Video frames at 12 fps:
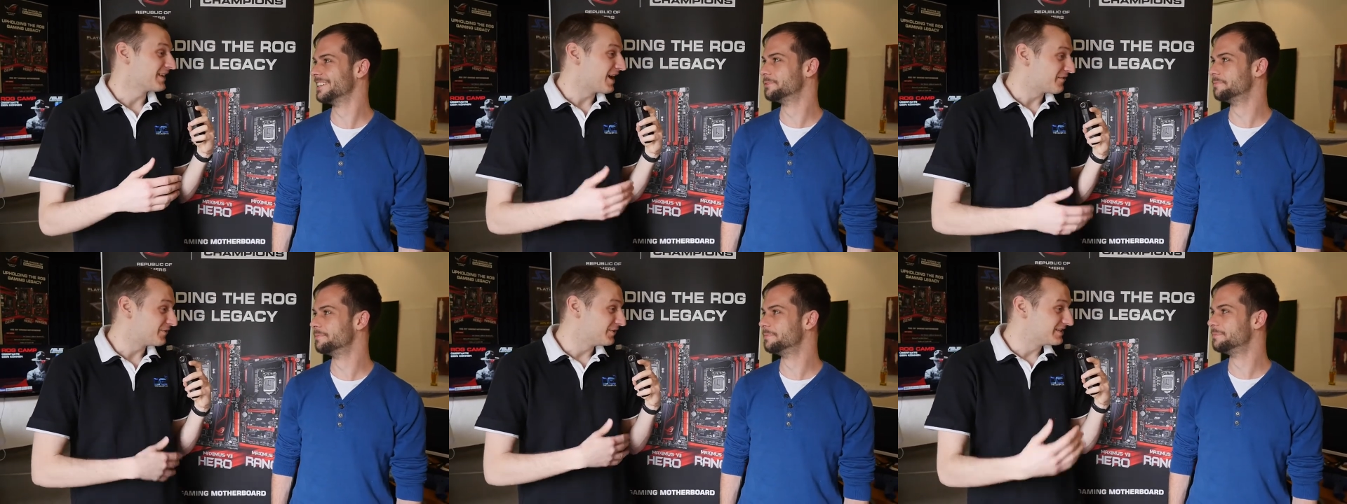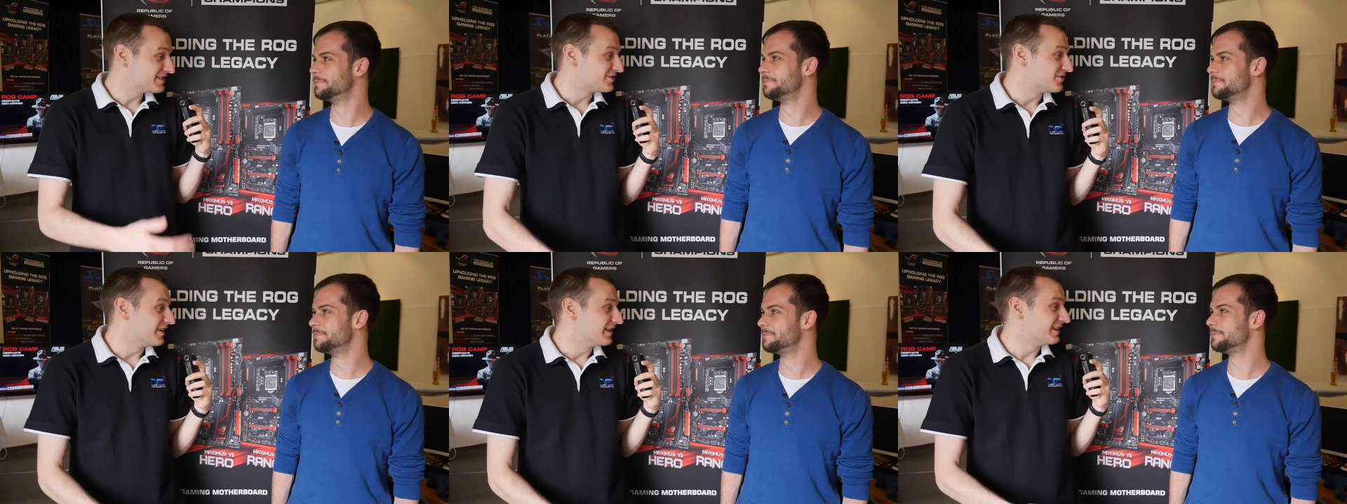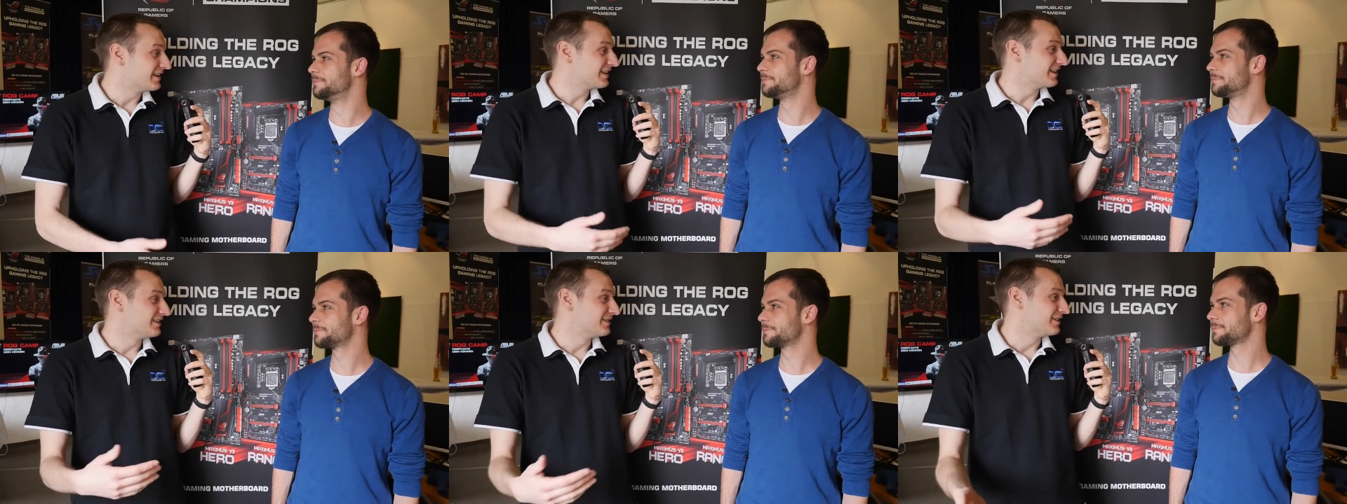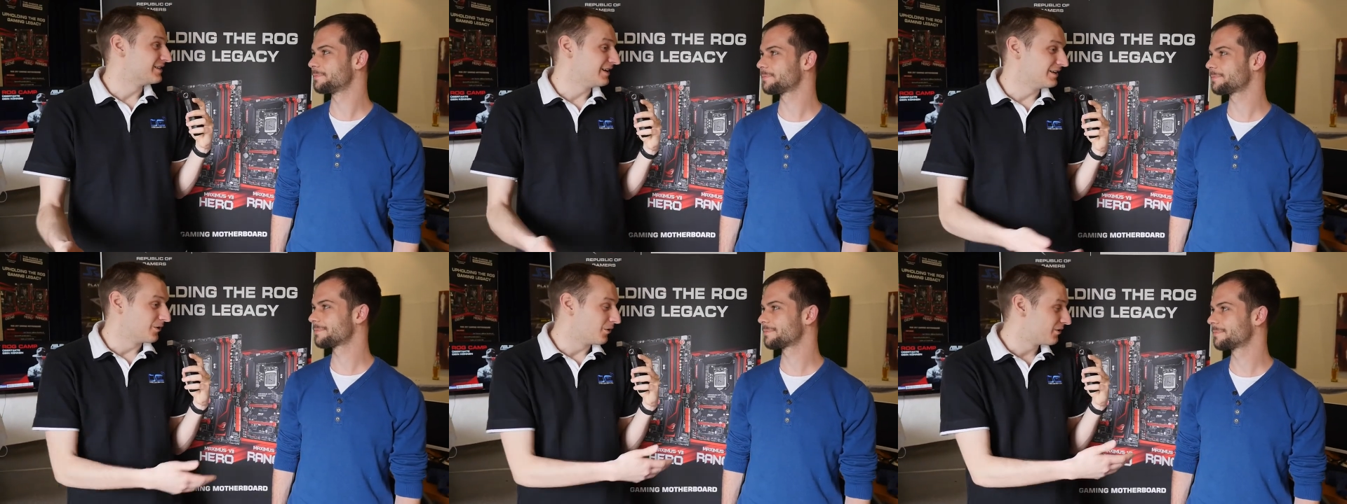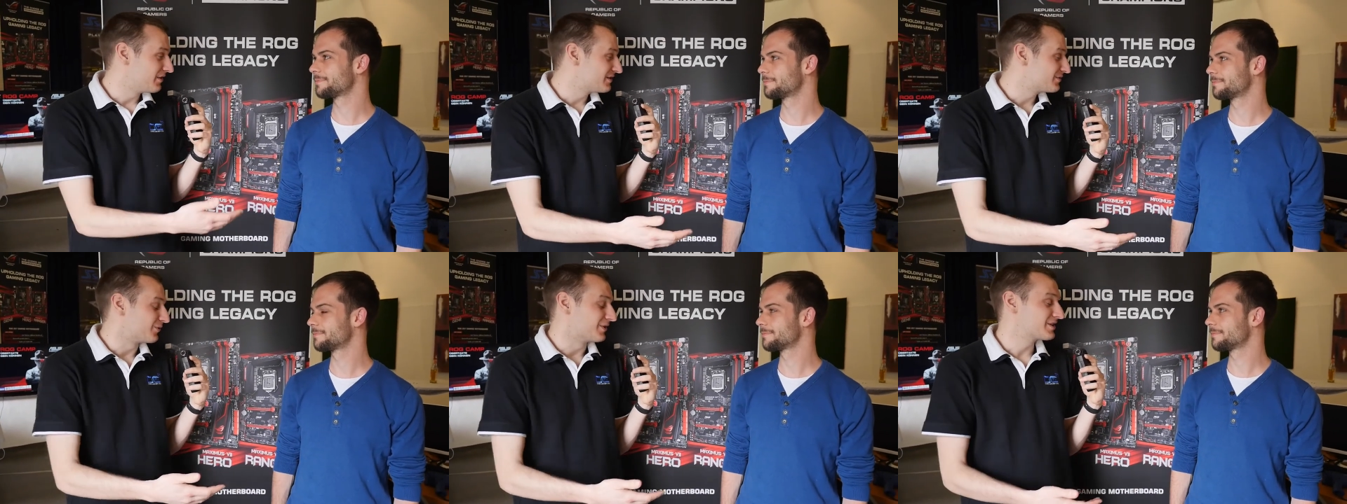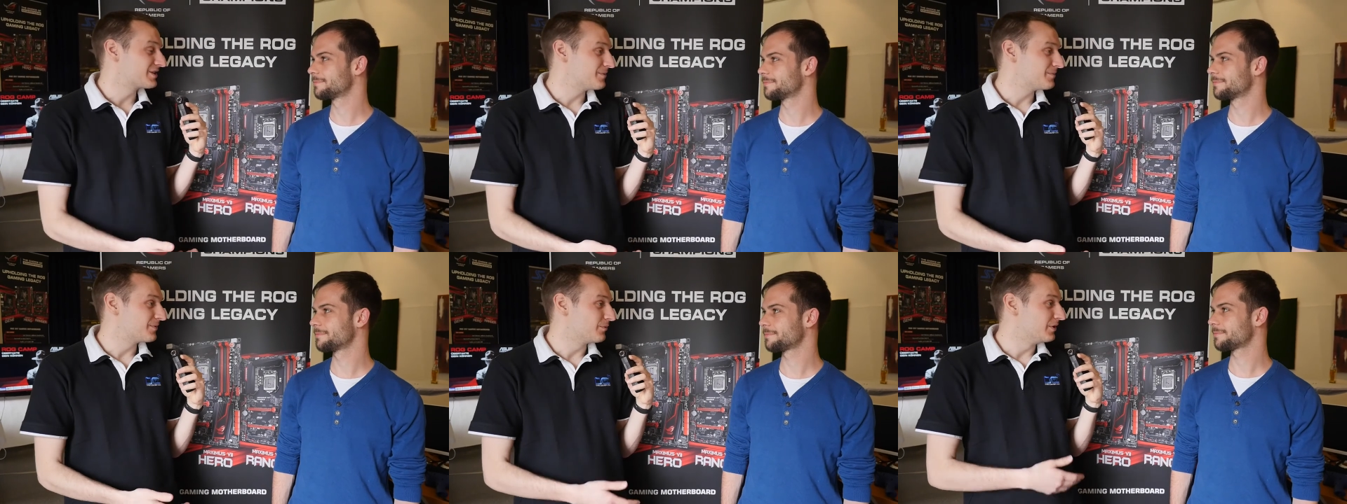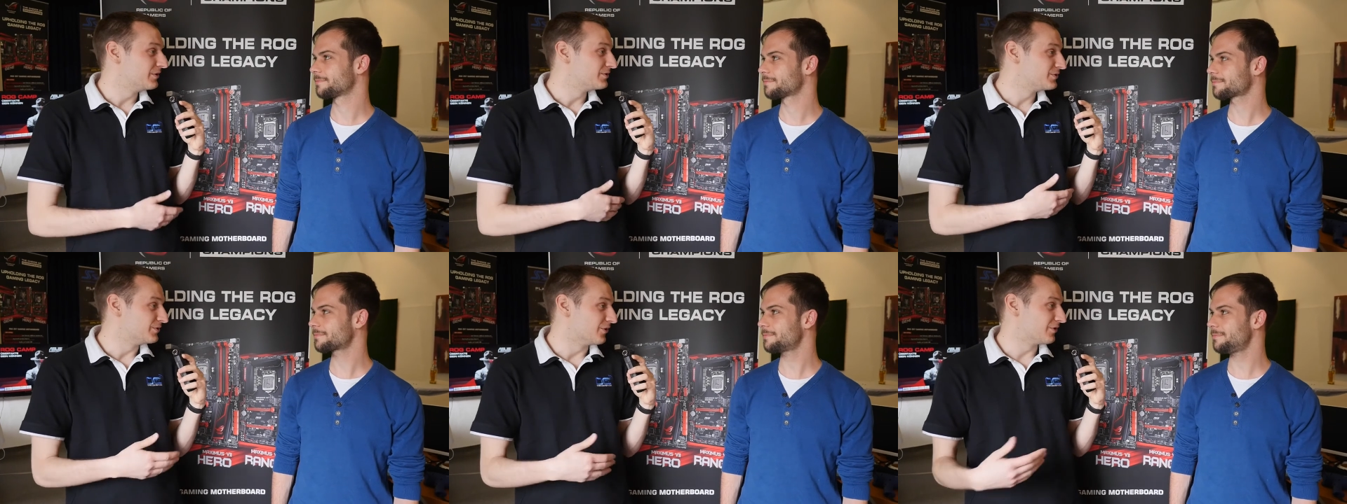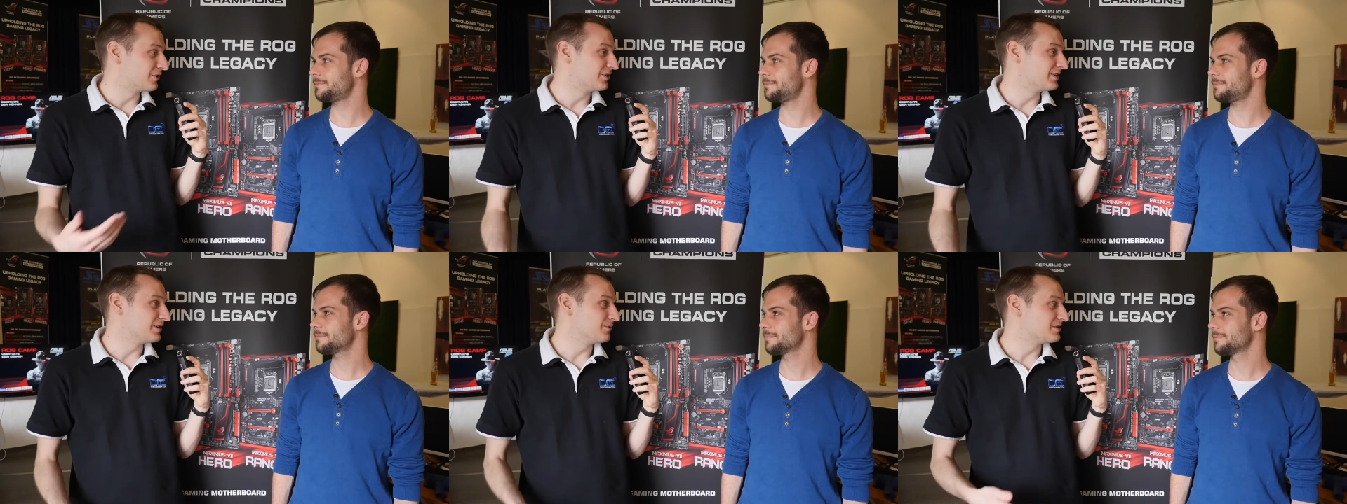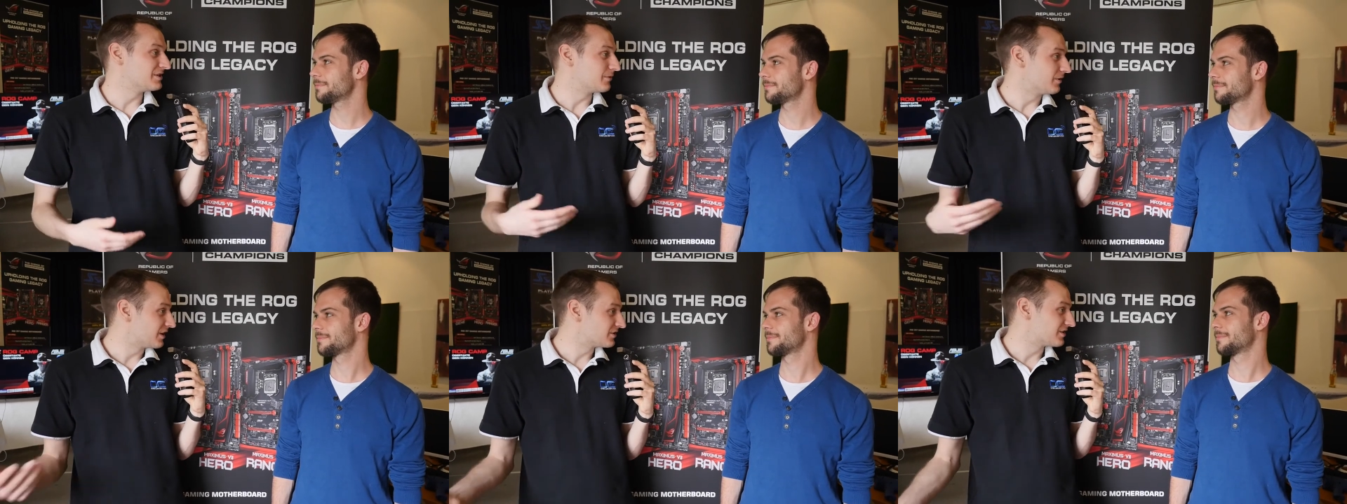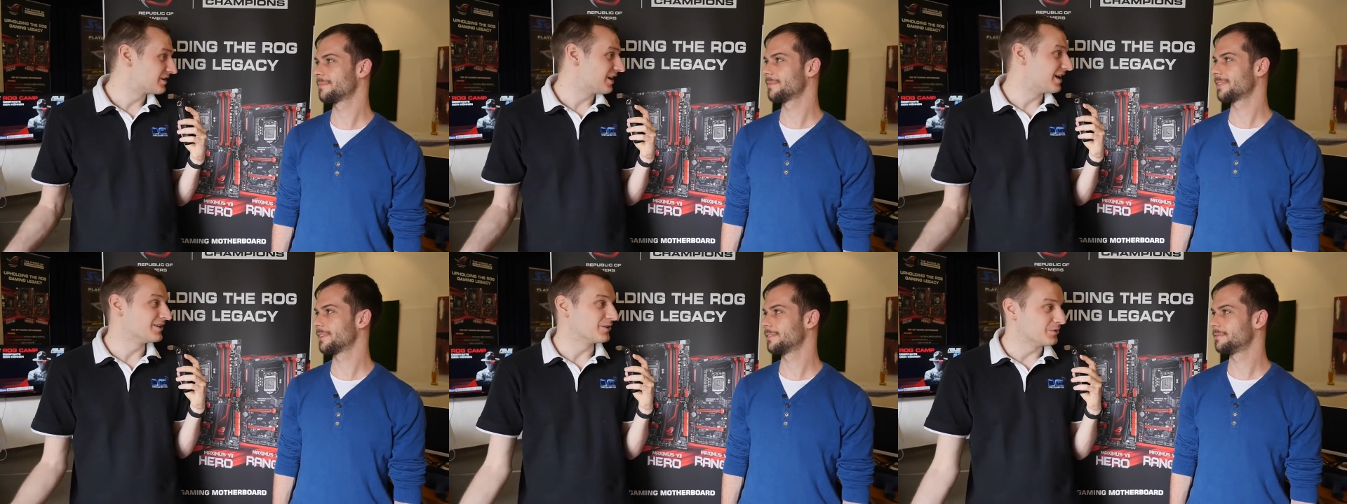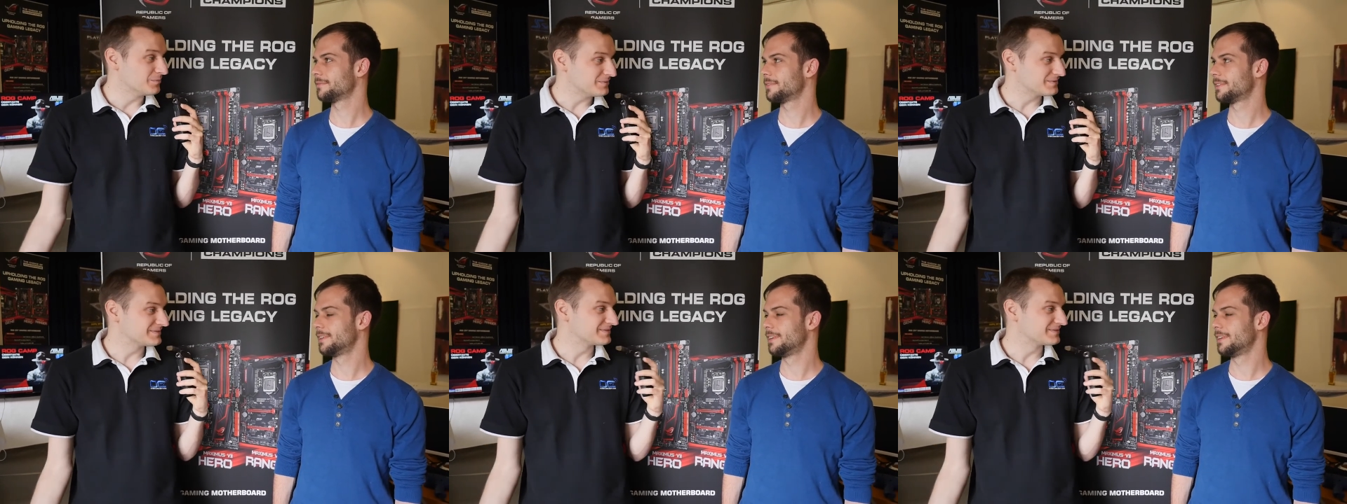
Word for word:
Speaker 1: After this training and all this workshop, will you do overclocking with the Quinatogen at home?